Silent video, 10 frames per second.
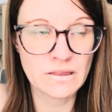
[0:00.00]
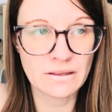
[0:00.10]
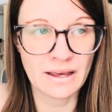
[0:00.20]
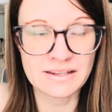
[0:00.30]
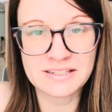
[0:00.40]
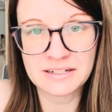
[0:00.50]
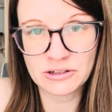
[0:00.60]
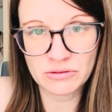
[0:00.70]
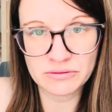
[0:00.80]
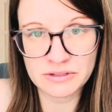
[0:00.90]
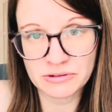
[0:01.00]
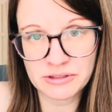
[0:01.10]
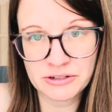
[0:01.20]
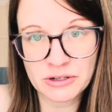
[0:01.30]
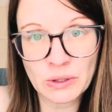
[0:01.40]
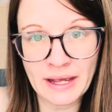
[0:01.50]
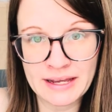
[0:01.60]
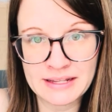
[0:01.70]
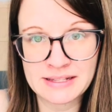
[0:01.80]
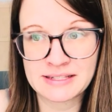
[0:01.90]
It has to deal with your
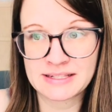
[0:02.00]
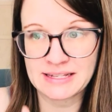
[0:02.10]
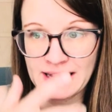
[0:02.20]
glands,